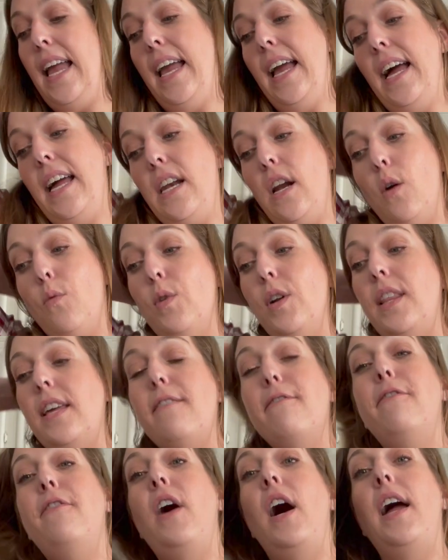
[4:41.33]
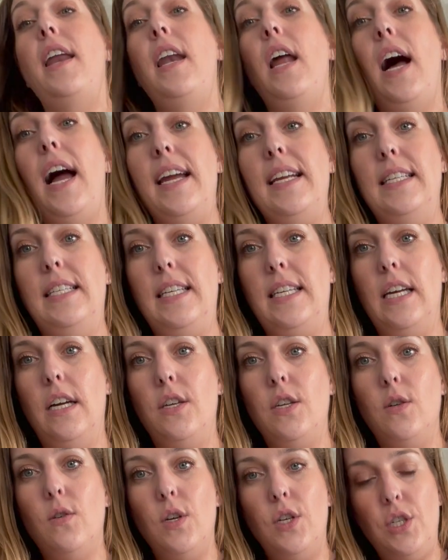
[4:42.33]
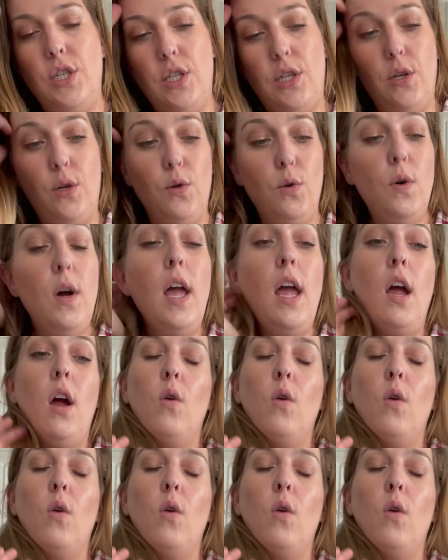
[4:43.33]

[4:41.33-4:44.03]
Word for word: And a really fun idea you can do,